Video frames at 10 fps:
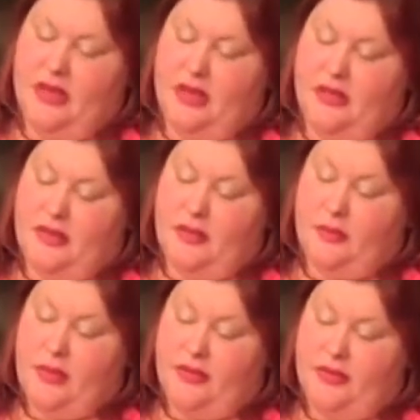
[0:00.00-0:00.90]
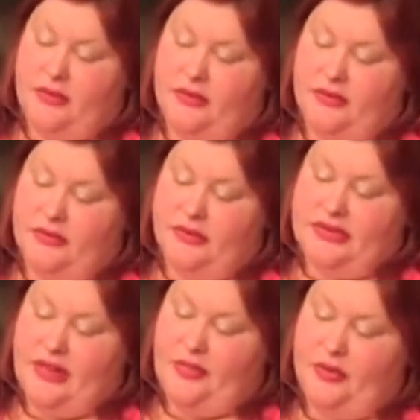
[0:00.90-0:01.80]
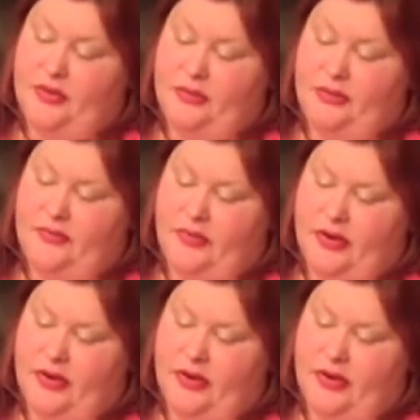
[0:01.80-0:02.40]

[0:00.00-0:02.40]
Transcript: The other mother looked healthier than before.